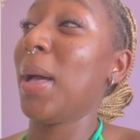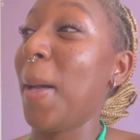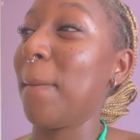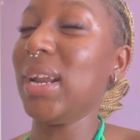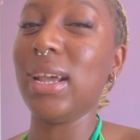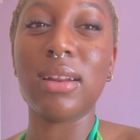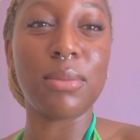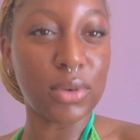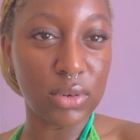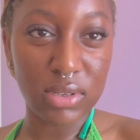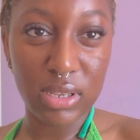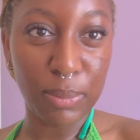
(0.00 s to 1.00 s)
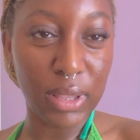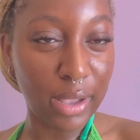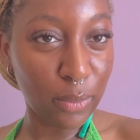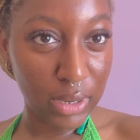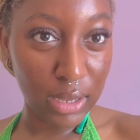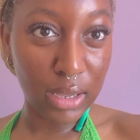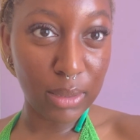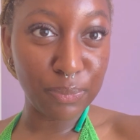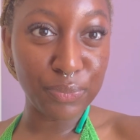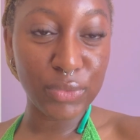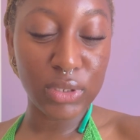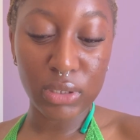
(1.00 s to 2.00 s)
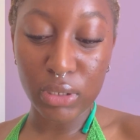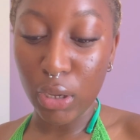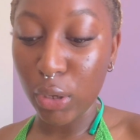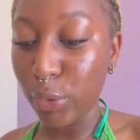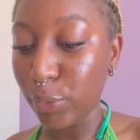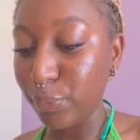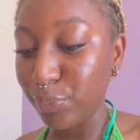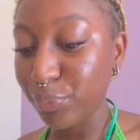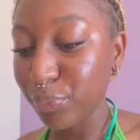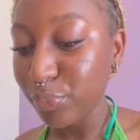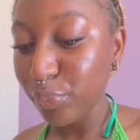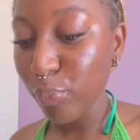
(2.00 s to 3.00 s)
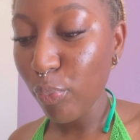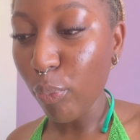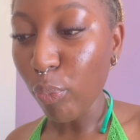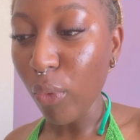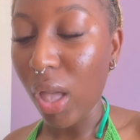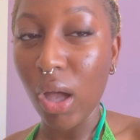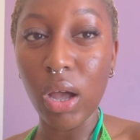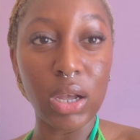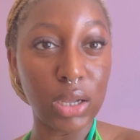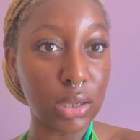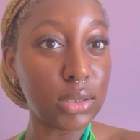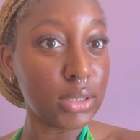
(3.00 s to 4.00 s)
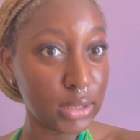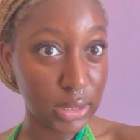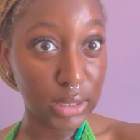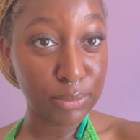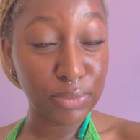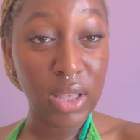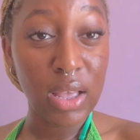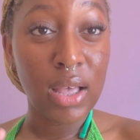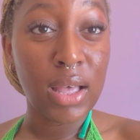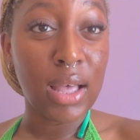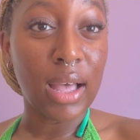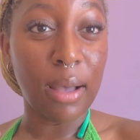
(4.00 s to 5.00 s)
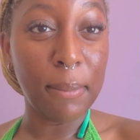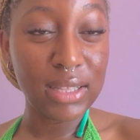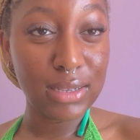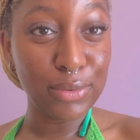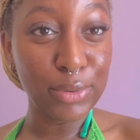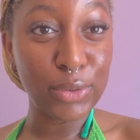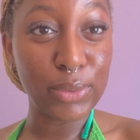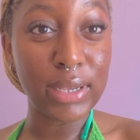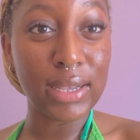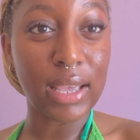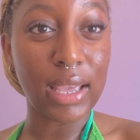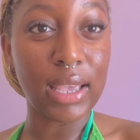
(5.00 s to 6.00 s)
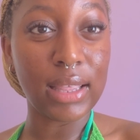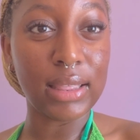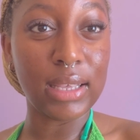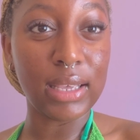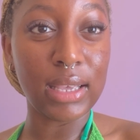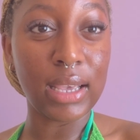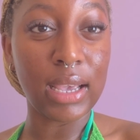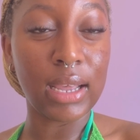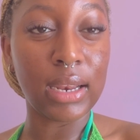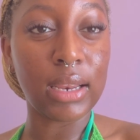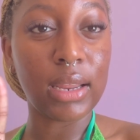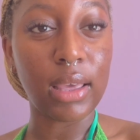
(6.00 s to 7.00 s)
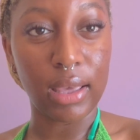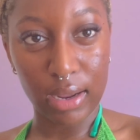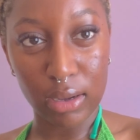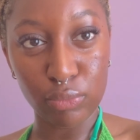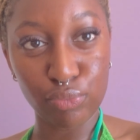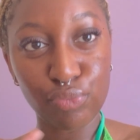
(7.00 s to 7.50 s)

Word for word: But I ended up going to sleep at like 1 a.m. So, uh, yeah. I'm about to eat real quick and then head out